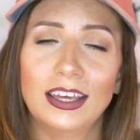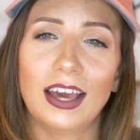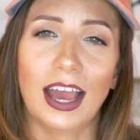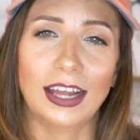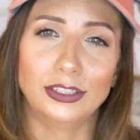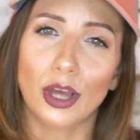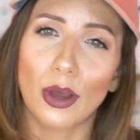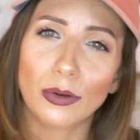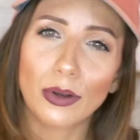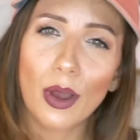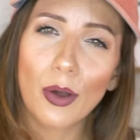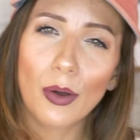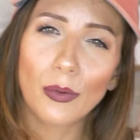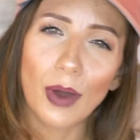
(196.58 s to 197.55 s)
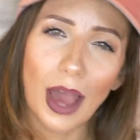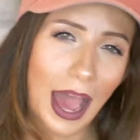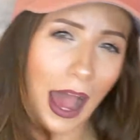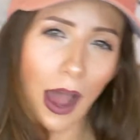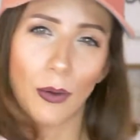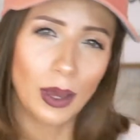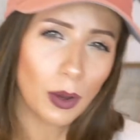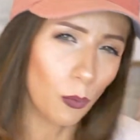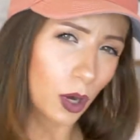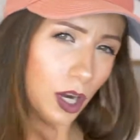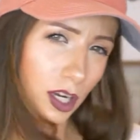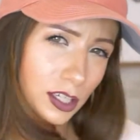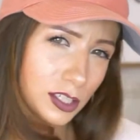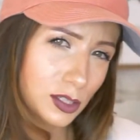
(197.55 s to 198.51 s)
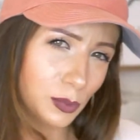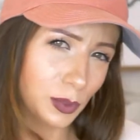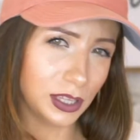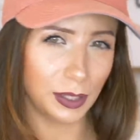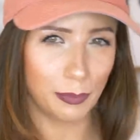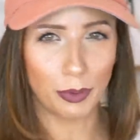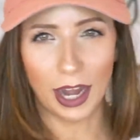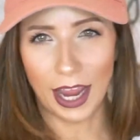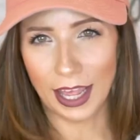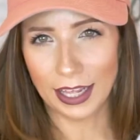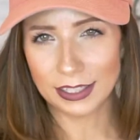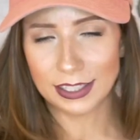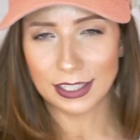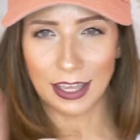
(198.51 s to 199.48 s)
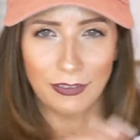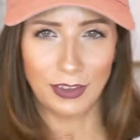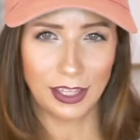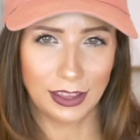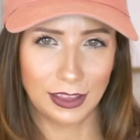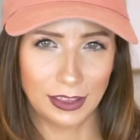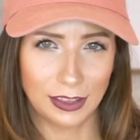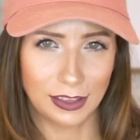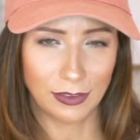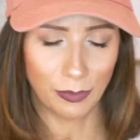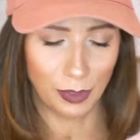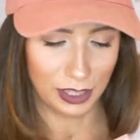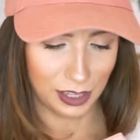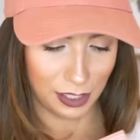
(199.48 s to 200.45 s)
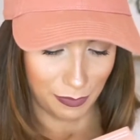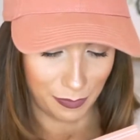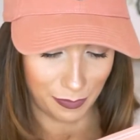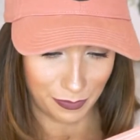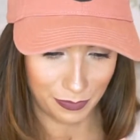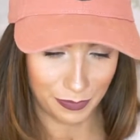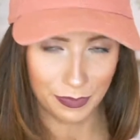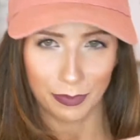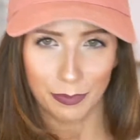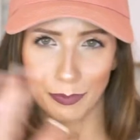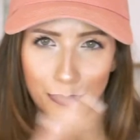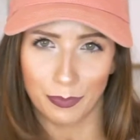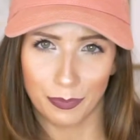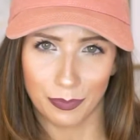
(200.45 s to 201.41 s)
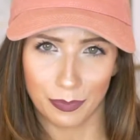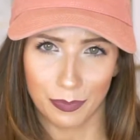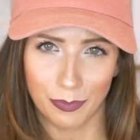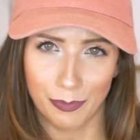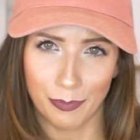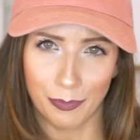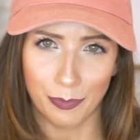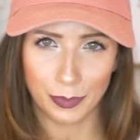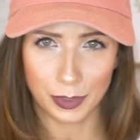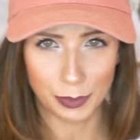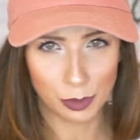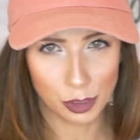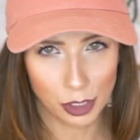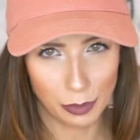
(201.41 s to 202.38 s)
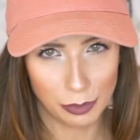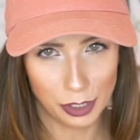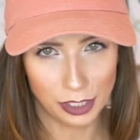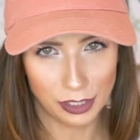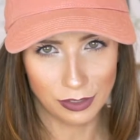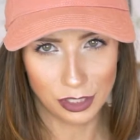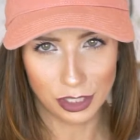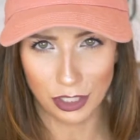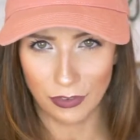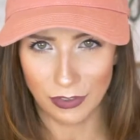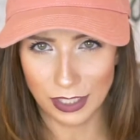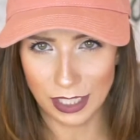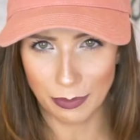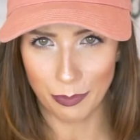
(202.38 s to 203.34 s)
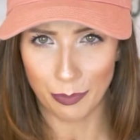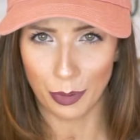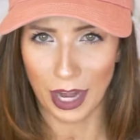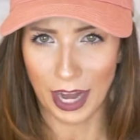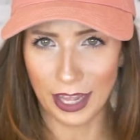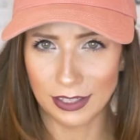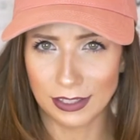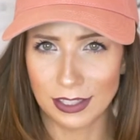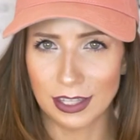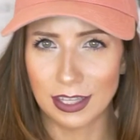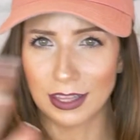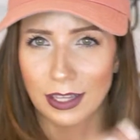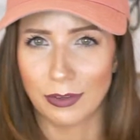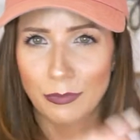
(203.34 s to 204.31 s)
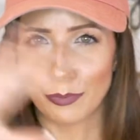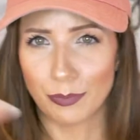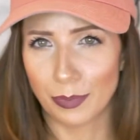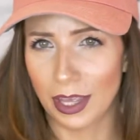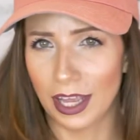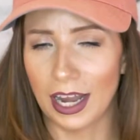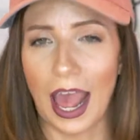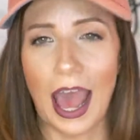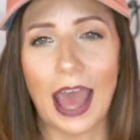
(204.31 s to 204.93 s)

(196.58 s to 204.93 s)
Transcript: I don't know how it works with the brands giving, with the subscription services brands and the getting,